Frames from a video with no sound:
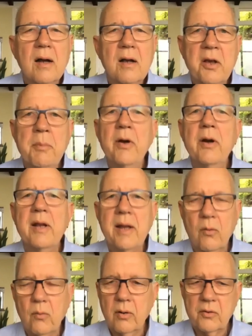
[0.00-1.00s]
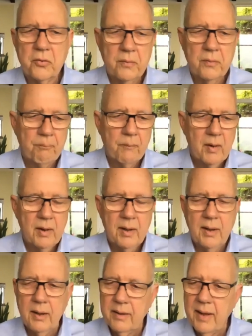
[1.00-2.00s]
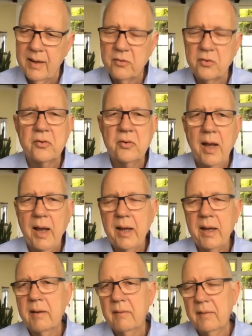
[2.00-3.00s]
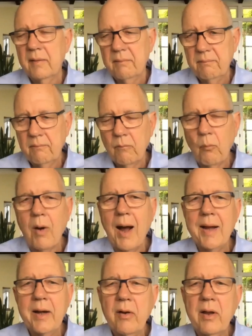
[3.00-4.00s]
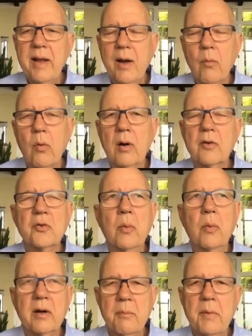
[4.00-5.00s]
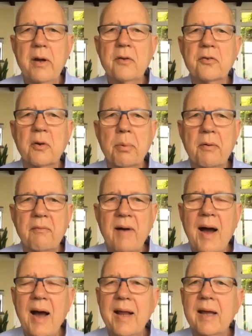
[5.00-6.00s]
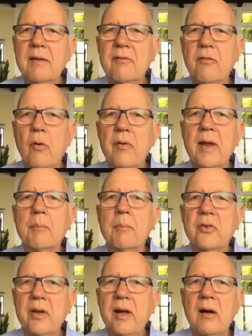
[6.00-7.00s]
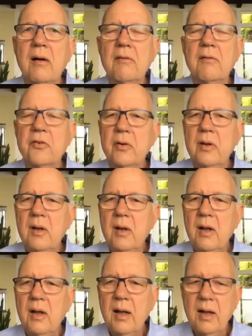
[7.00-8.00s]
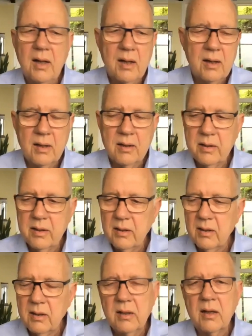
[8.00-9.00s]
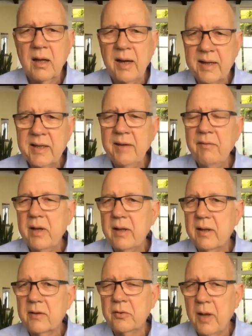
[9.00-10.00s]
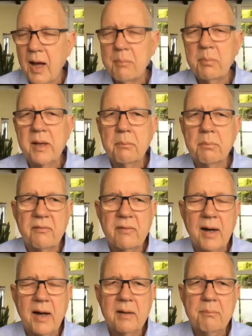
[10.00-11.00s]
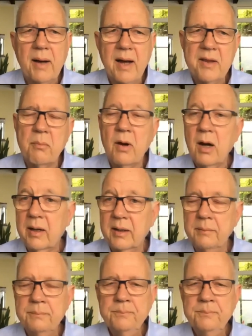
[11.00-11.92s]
community networks, that is to say, wide area networks where communities are providing for themselves the connectivity that's not being provided by the market,